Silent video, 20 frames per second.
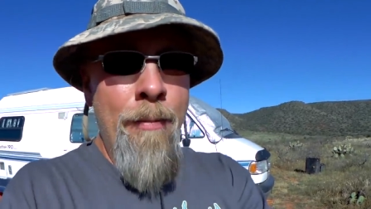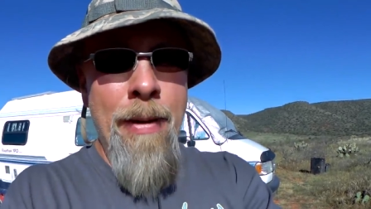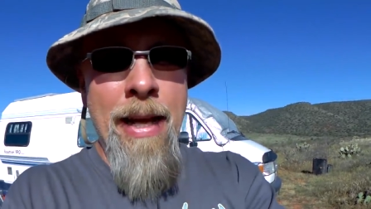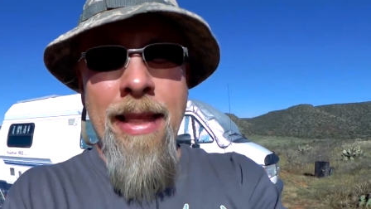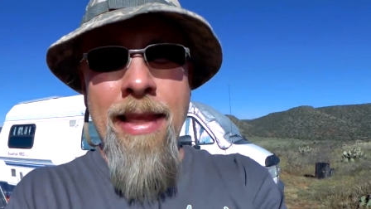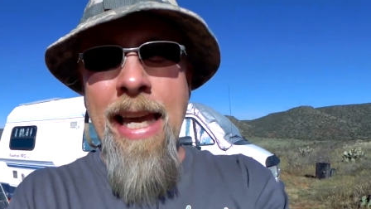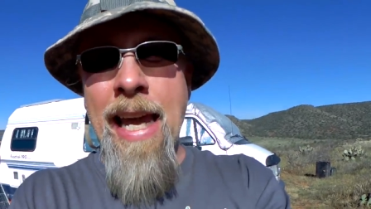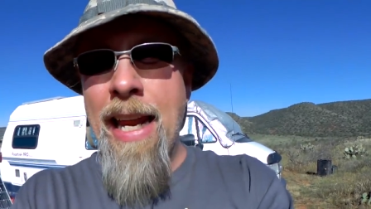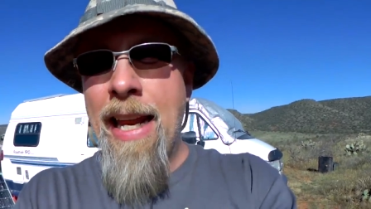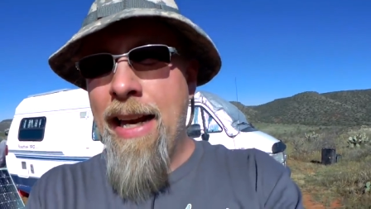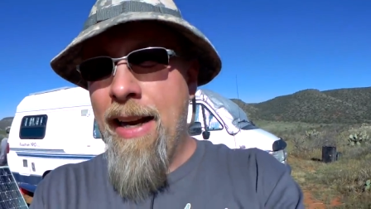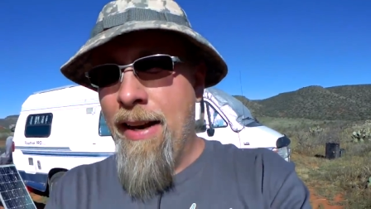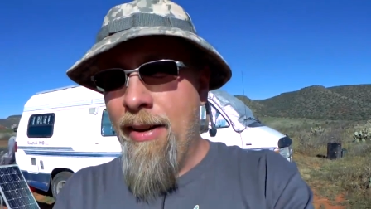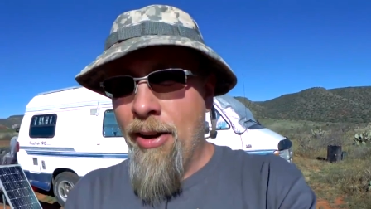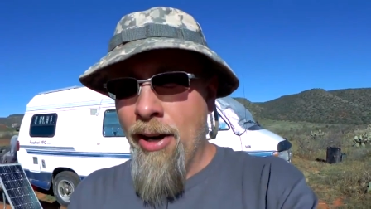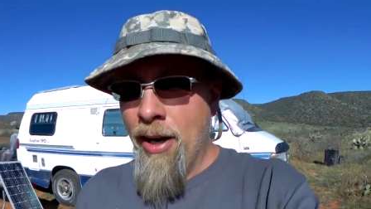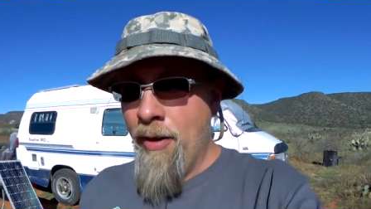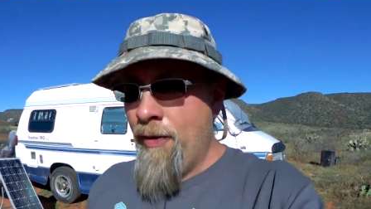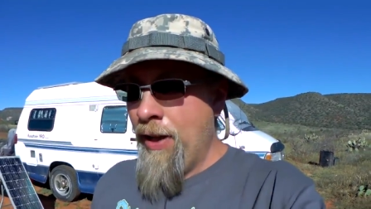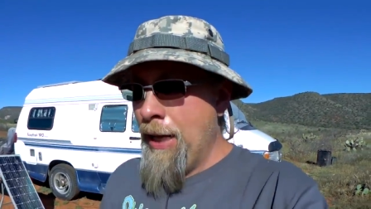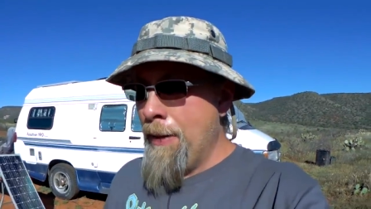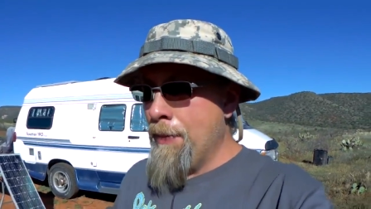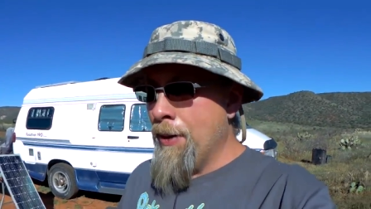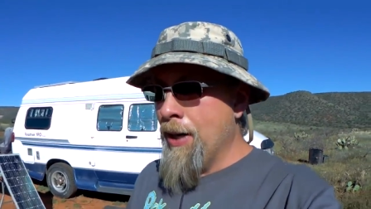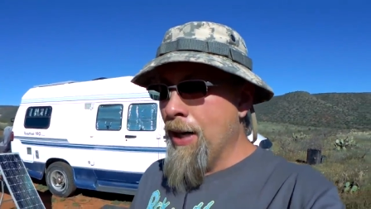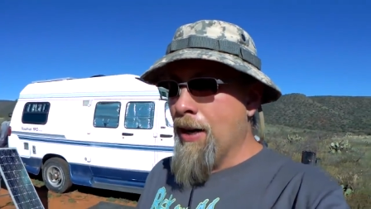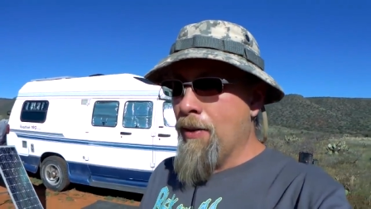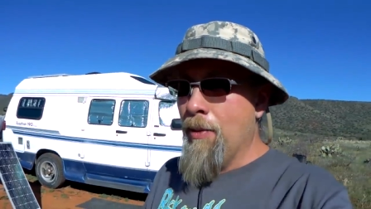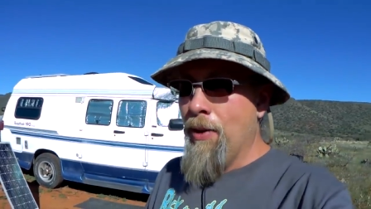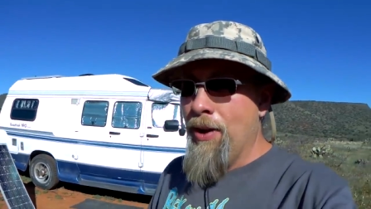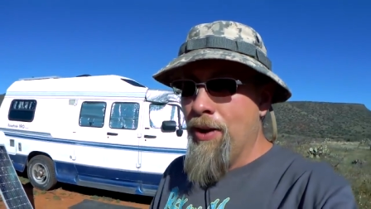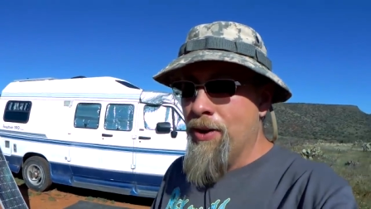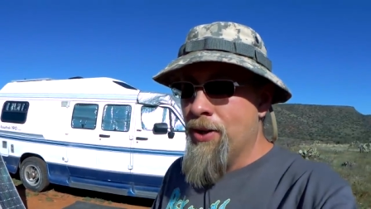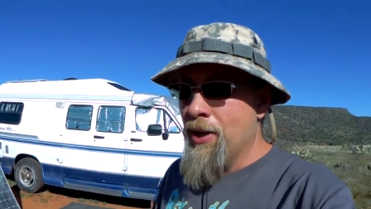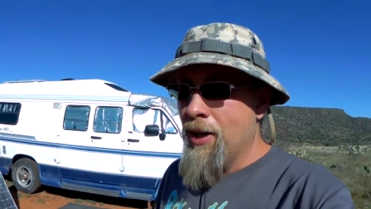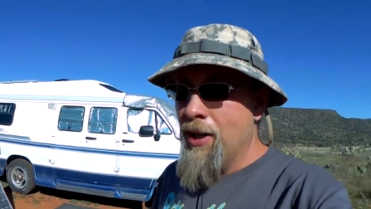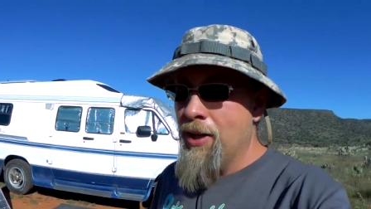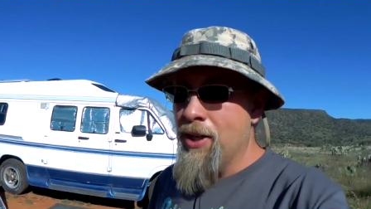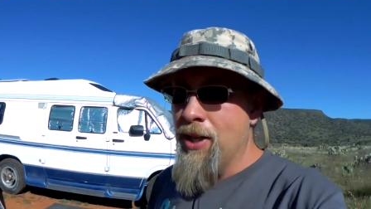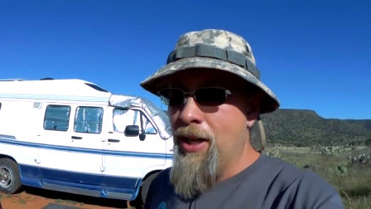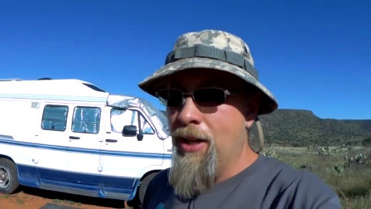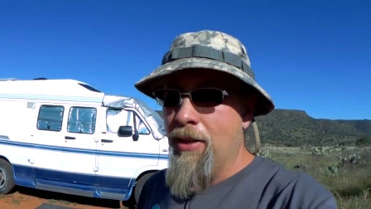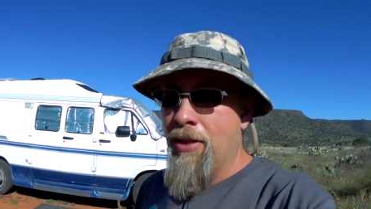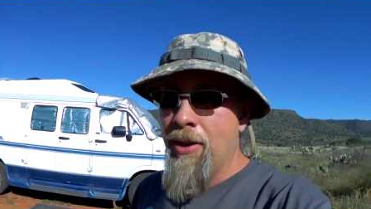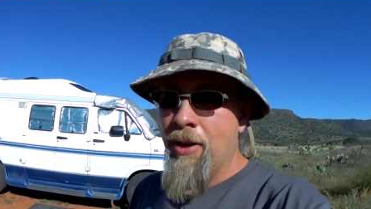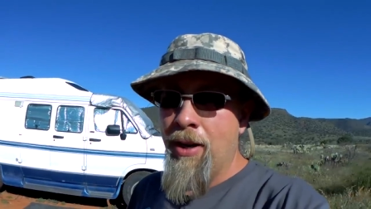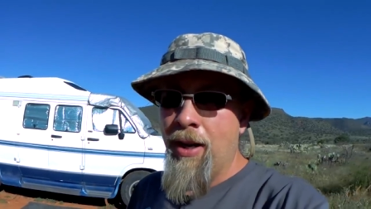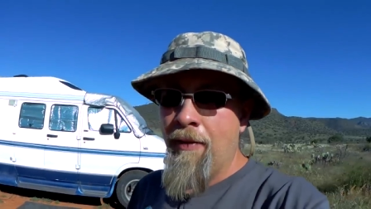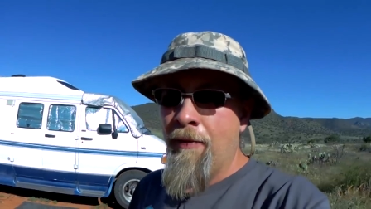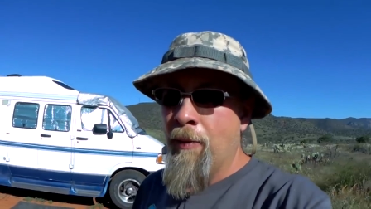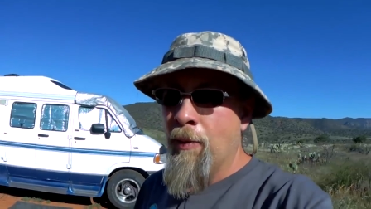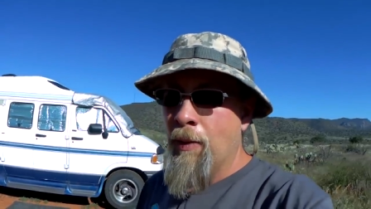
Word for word: to beat that at an RV park where they're charging you $30,